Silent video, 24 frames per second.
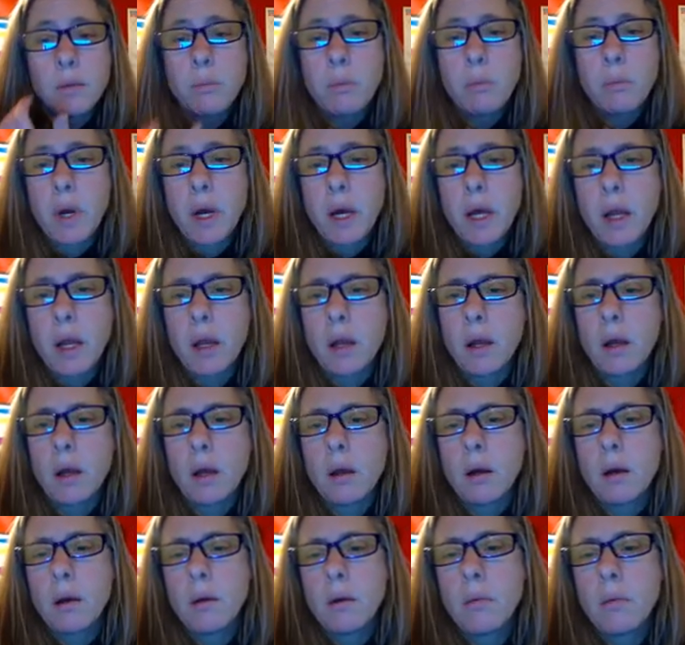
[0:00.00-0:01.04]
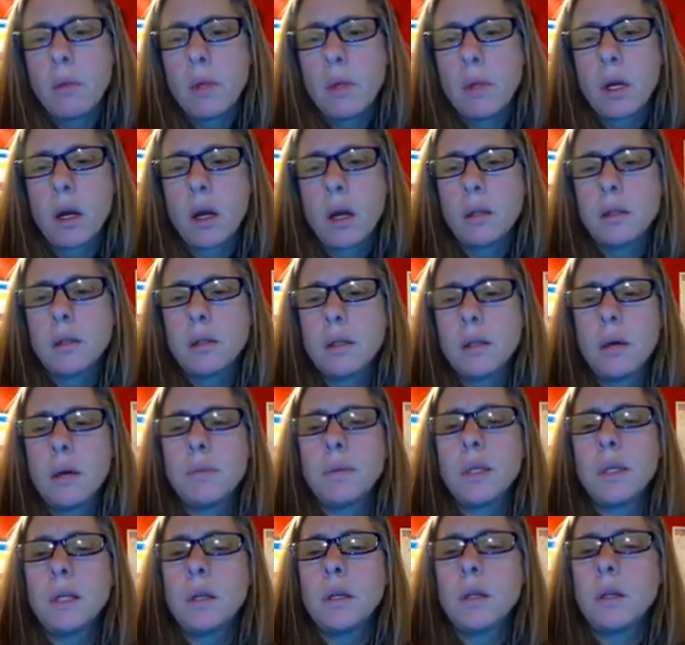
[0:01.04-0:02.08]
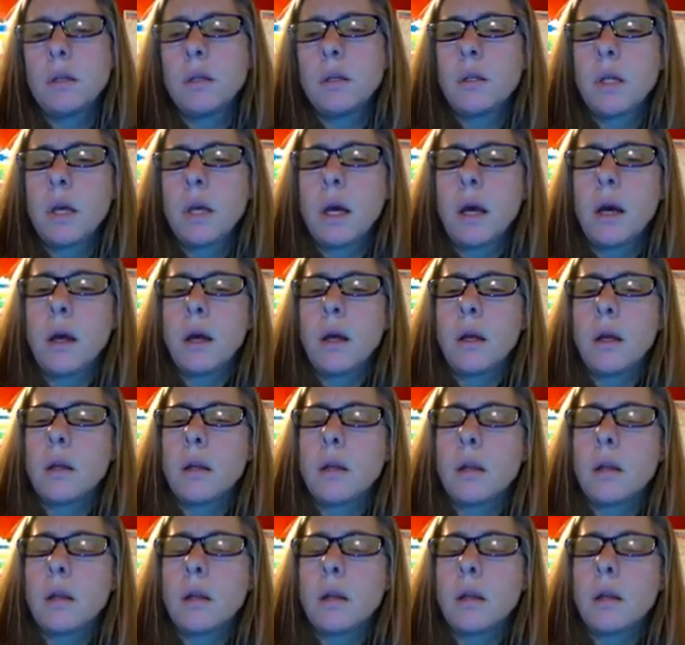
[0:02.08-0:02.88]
but the concept is that